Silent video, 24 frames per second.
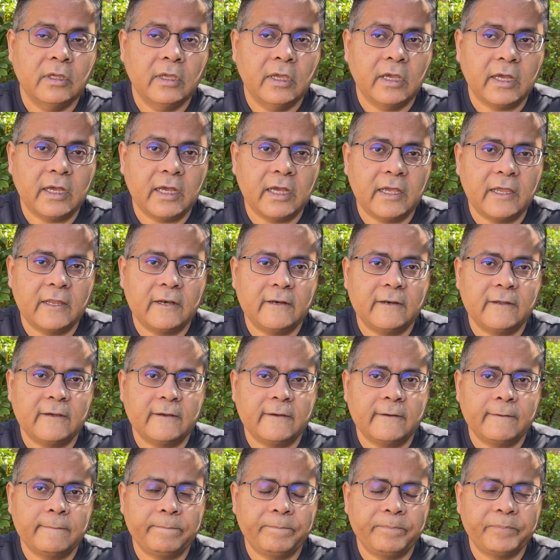
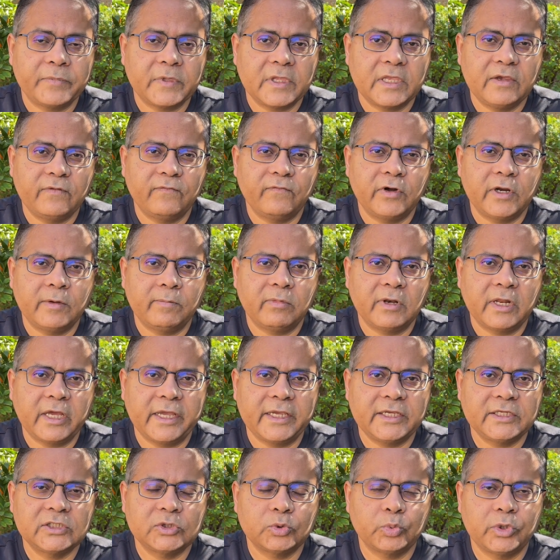and give
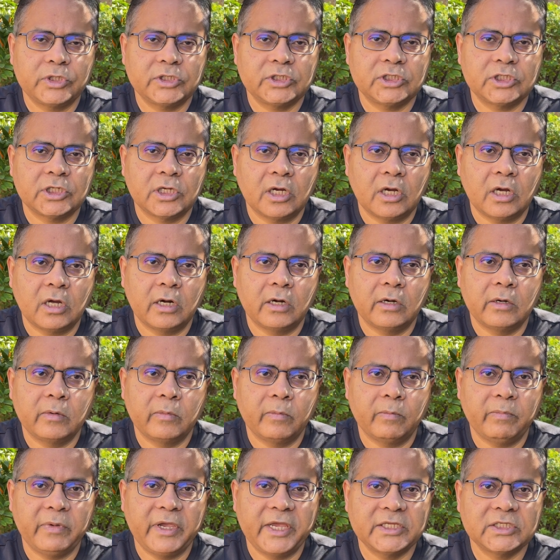replies which are
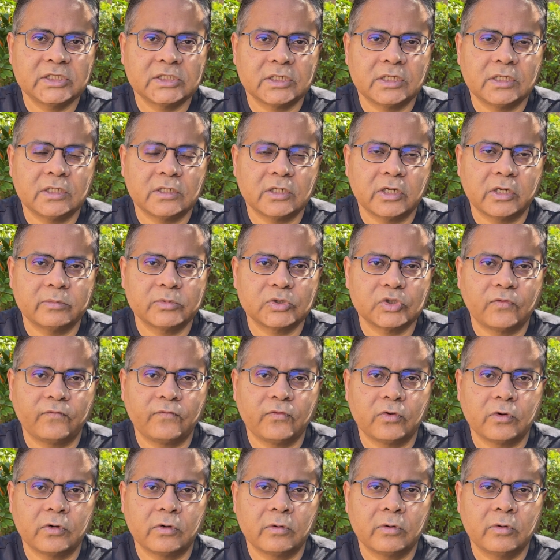best in terms of
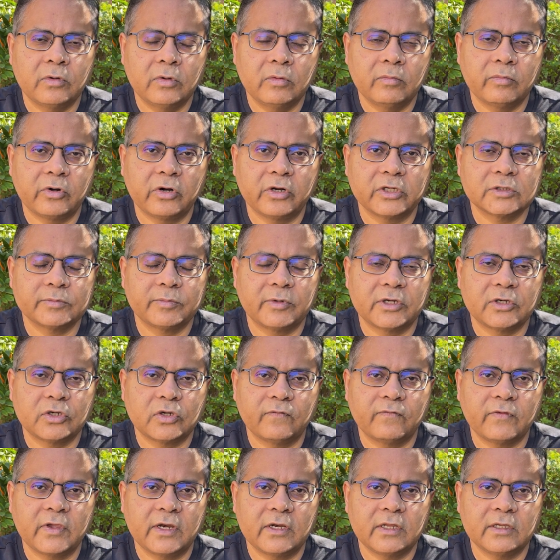your prospect
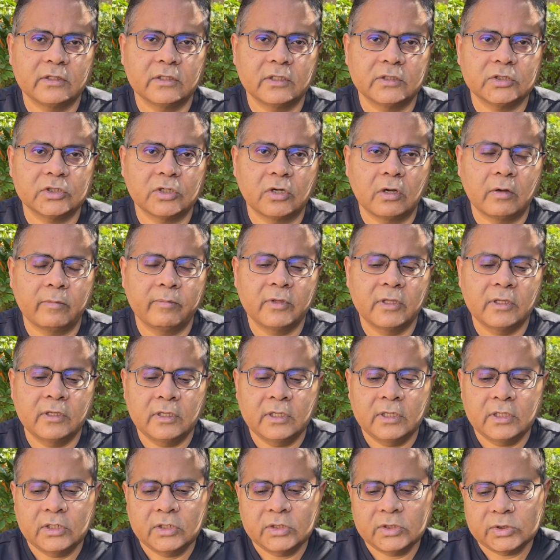of getting the job.
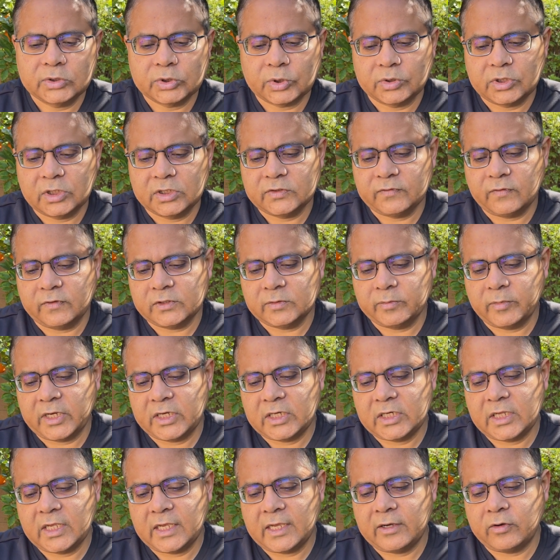So this was my
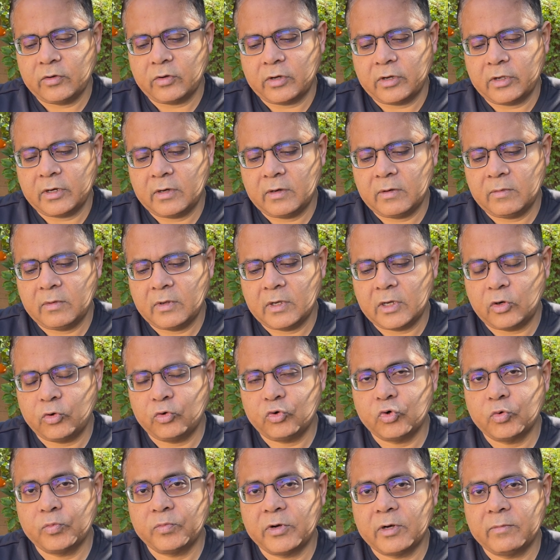take on how
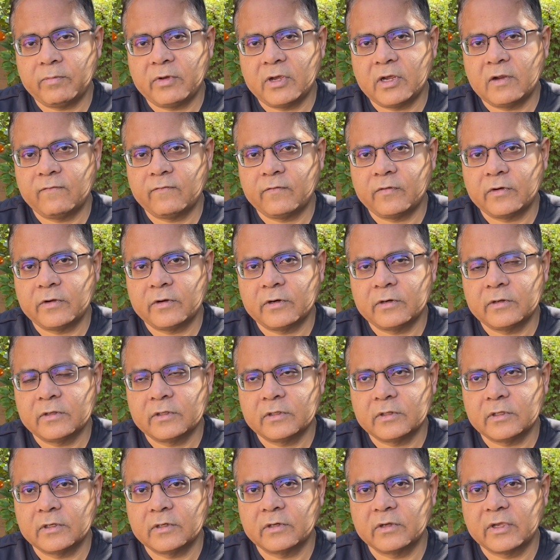to prepare for
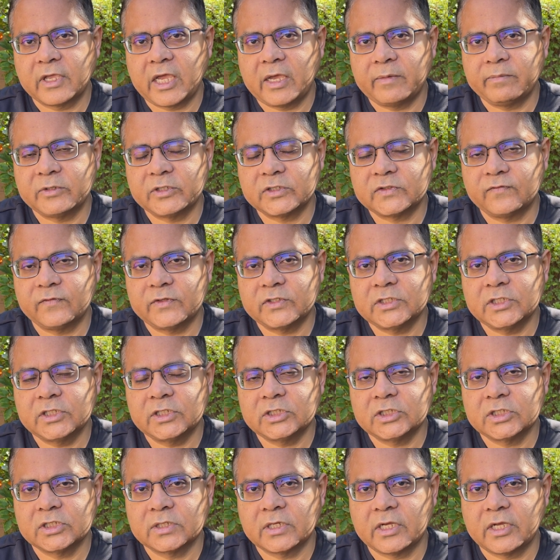the campus
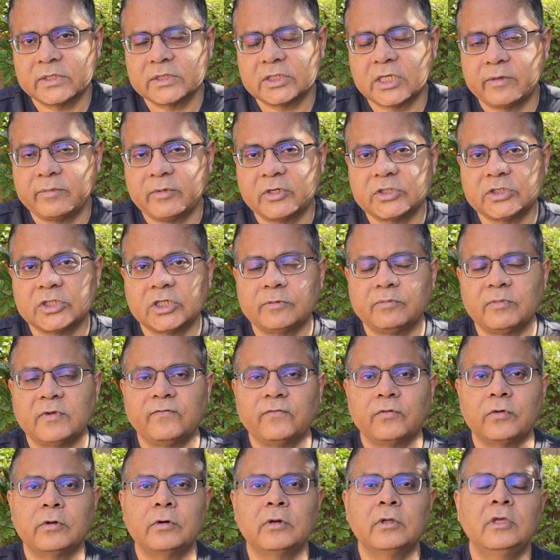visit. As I mentioned
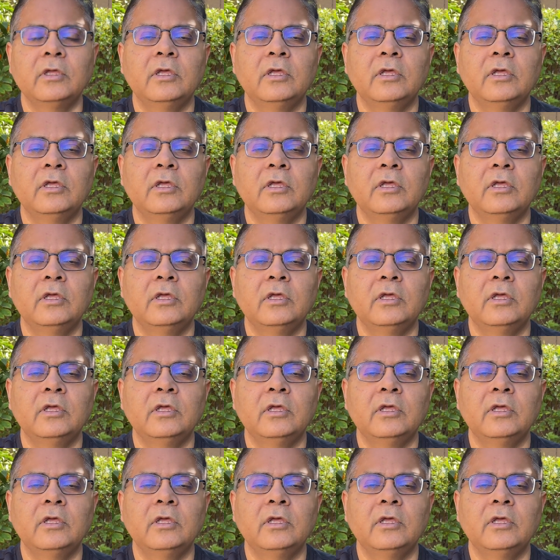before,